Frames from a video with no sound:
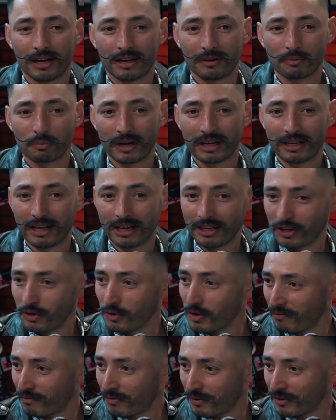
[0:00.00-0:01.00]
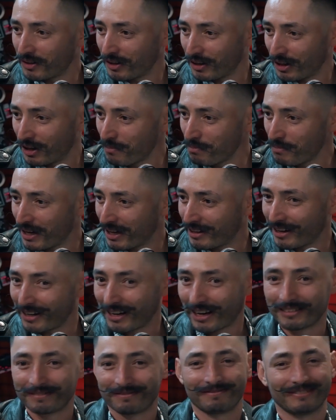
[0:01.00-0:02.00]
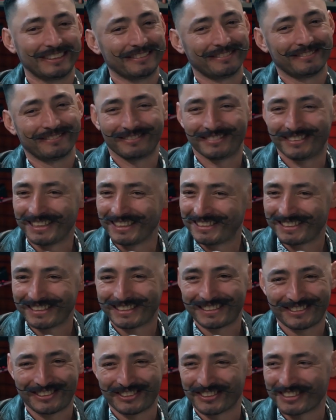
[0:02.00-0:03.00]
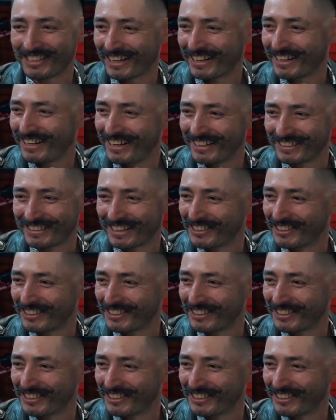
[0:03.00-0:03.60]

And when they knew I'm from Colombia, they're like, this is just like us,